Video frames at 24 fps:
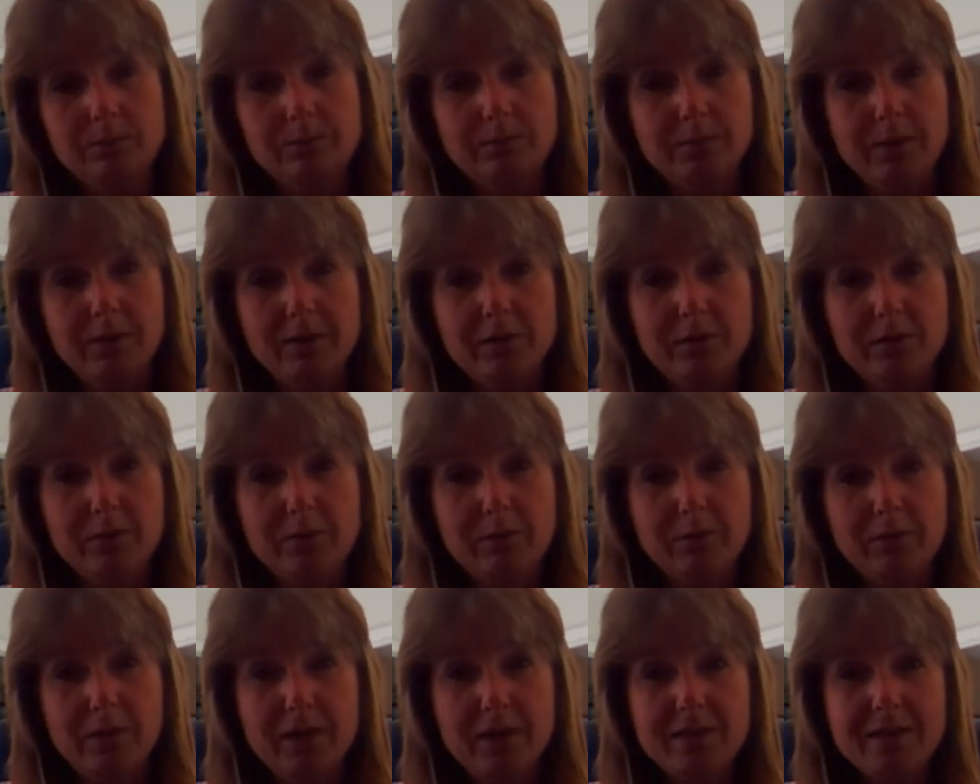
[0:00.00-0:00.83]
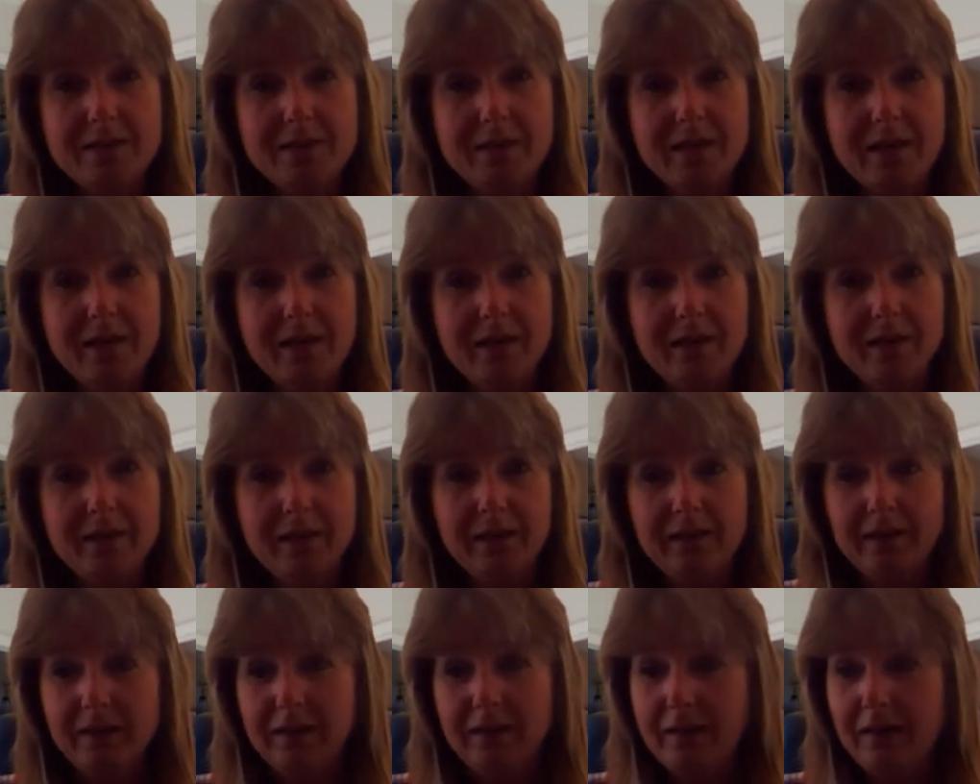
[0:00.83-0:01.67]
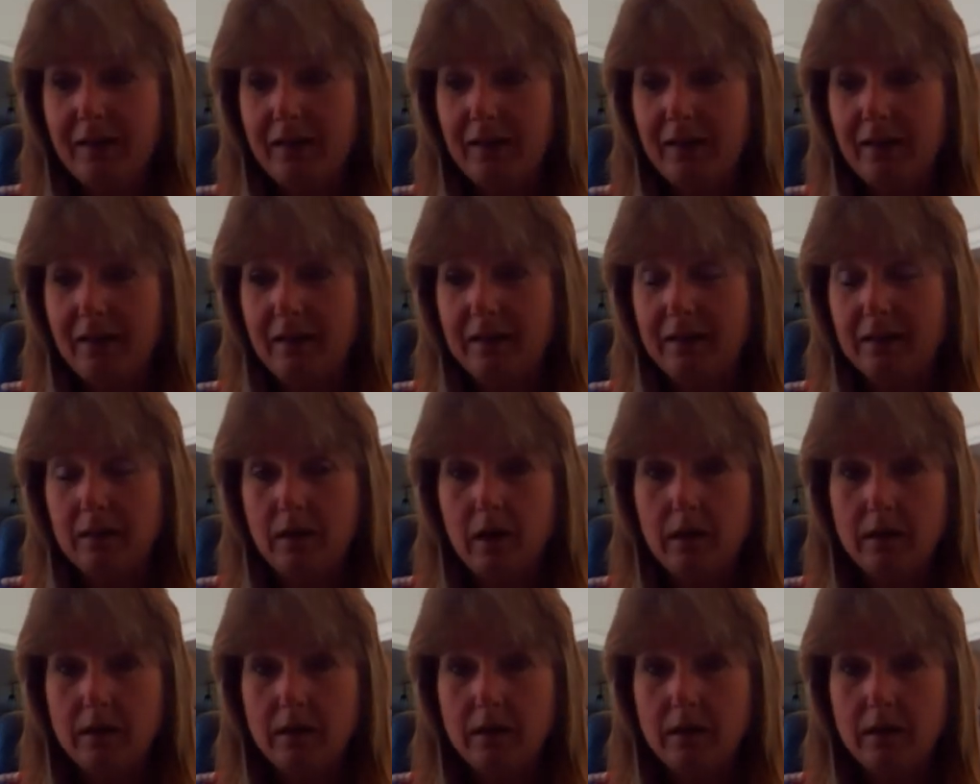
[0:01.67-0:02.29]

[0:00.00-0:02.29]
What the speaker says: when you embrace that, and